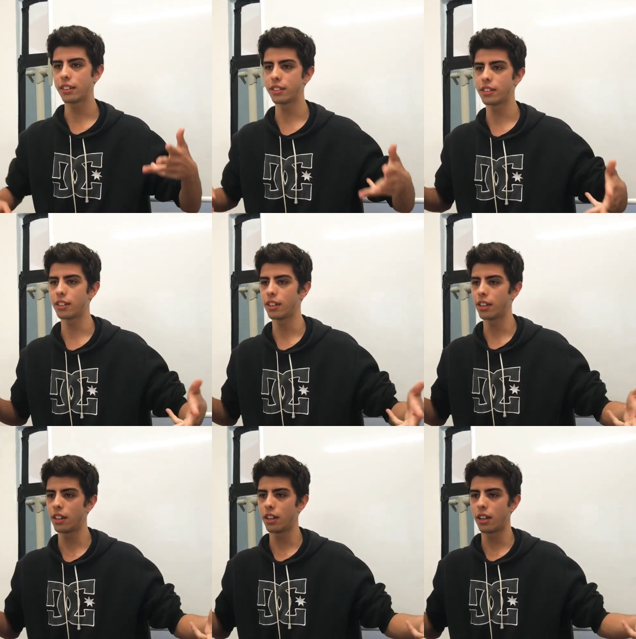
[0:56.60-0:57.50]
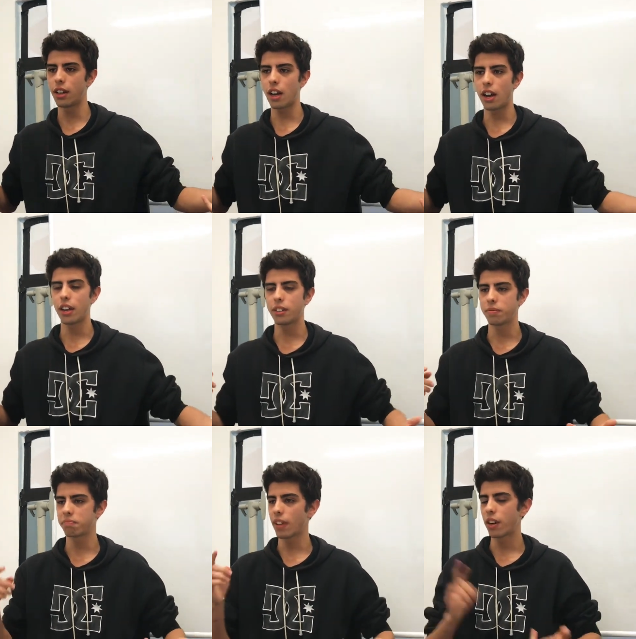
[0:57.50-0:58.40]
and
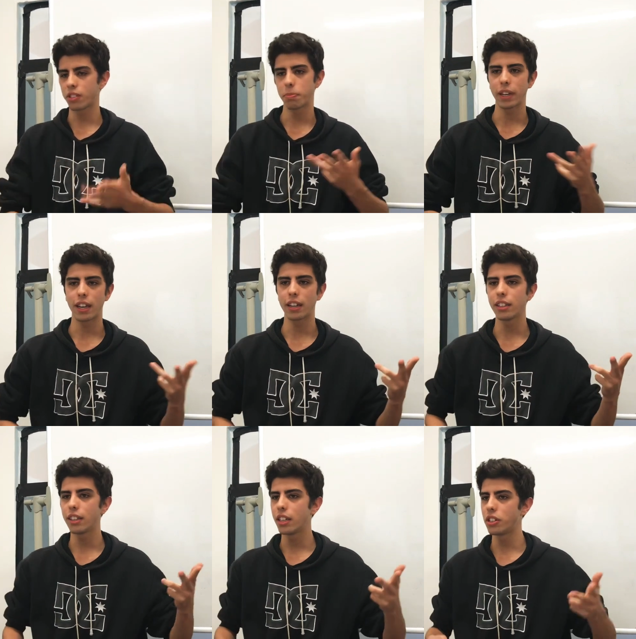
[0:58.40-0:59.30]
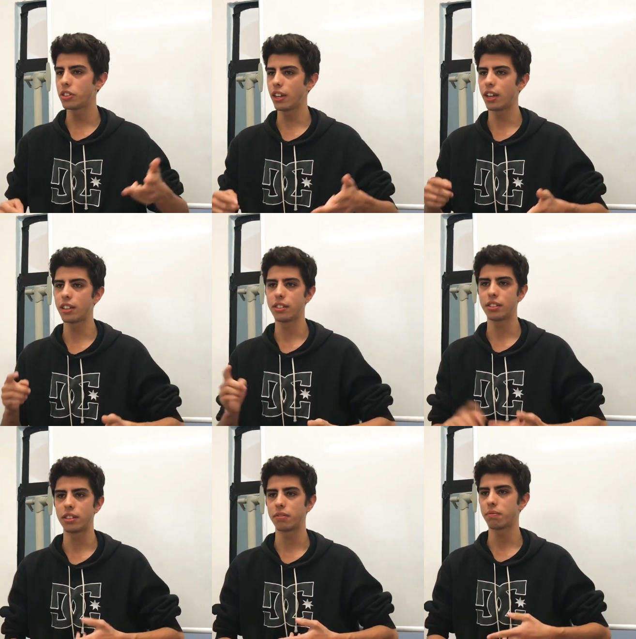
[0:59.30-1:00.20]
I don't speak English,
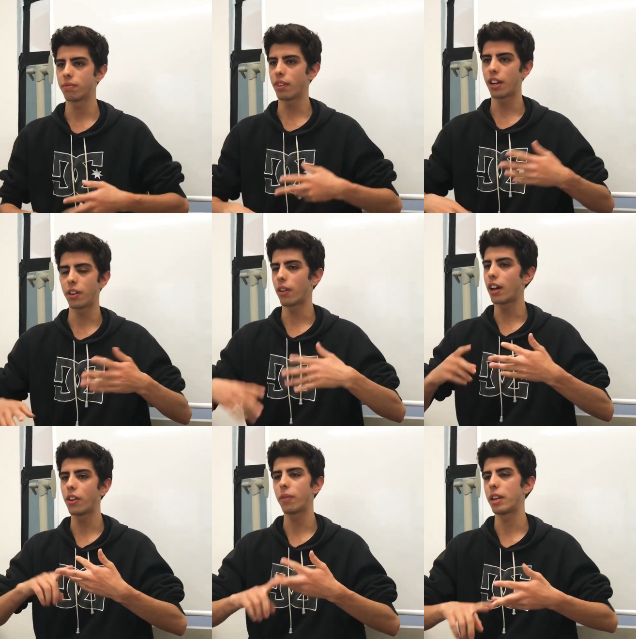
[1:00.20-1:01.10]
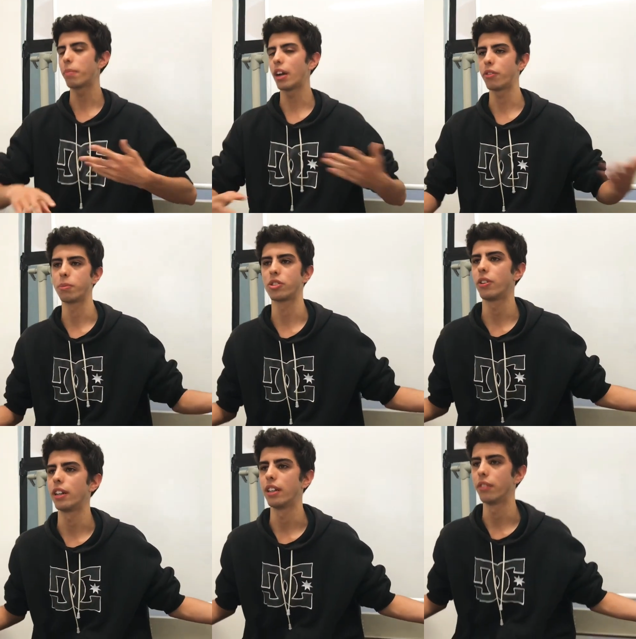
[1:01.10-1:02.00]
and I don't know anybody from
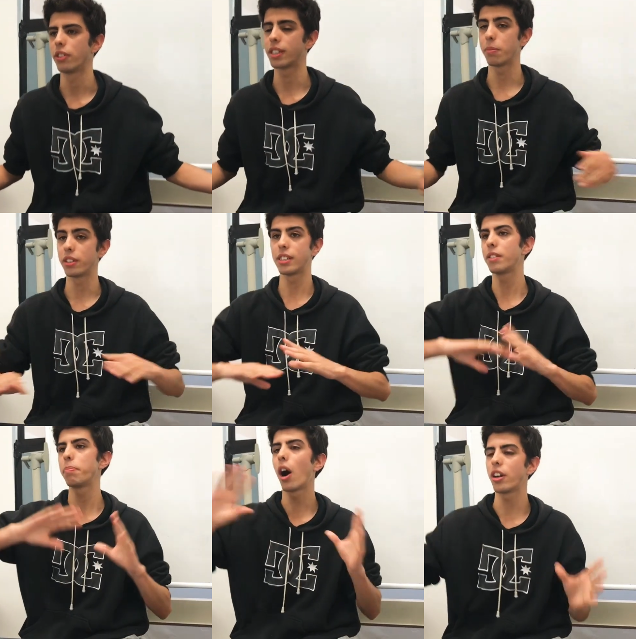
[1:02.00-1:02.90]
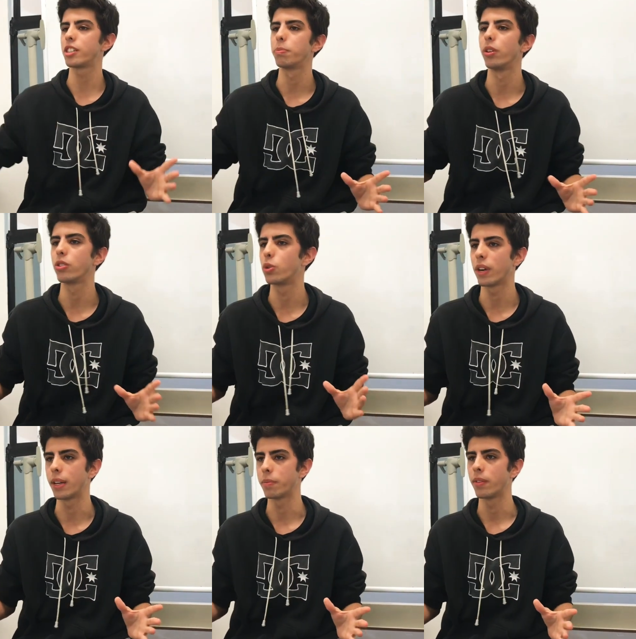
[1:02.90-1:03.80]
Australia. For example, it's an impossible
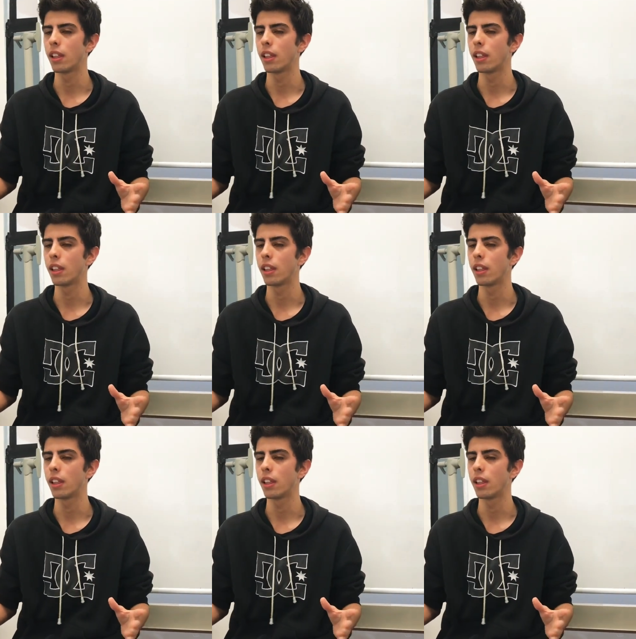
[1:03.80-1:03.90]
dream.